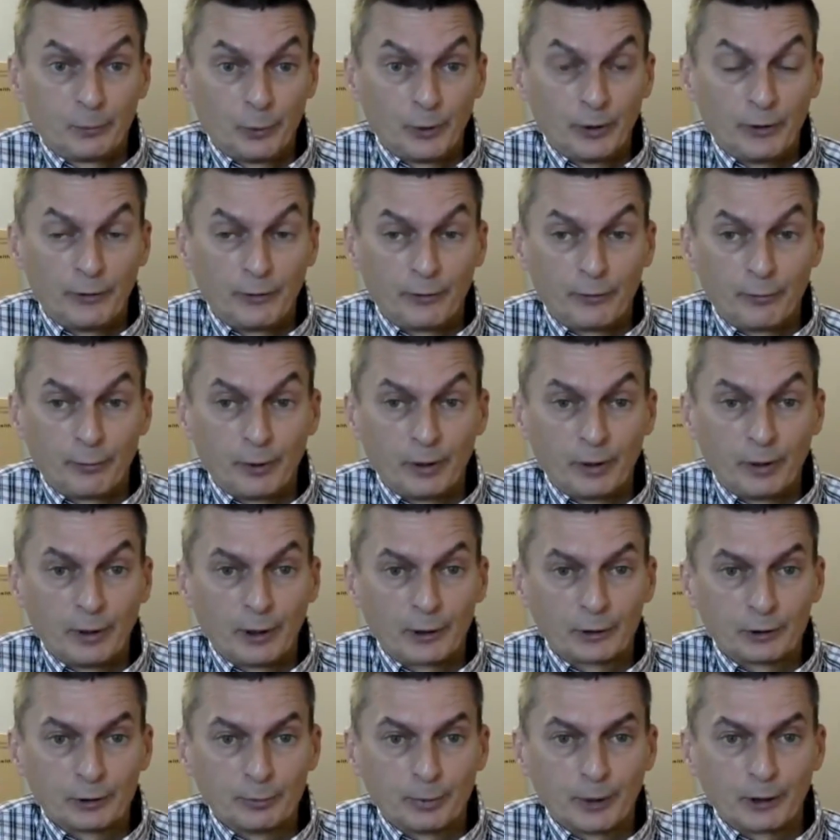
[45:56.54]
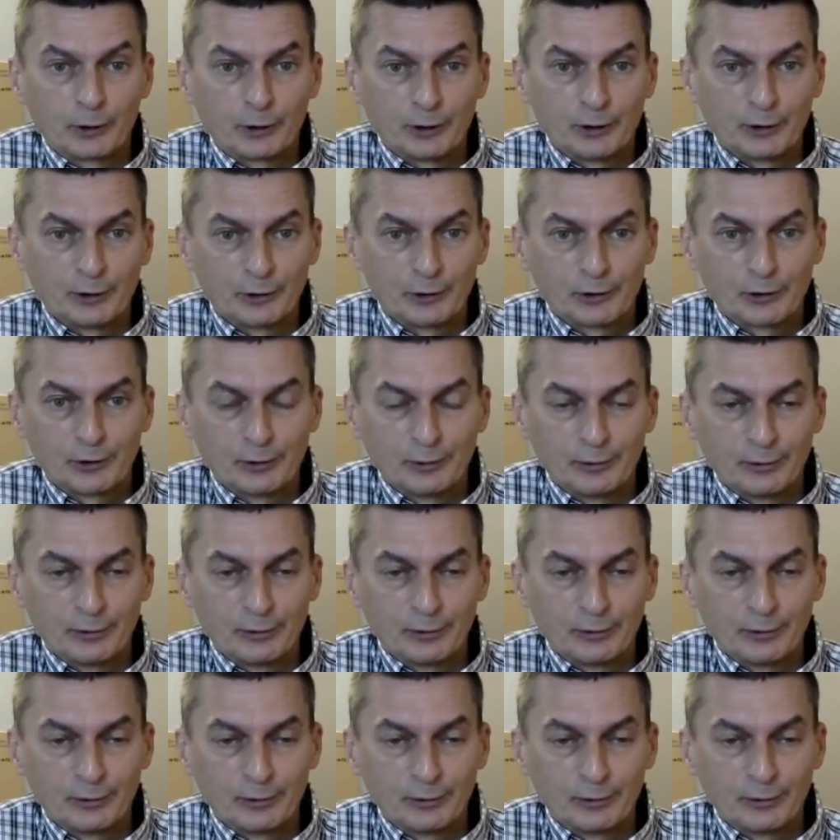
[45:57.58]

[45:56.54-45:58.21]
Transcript: with larger budgets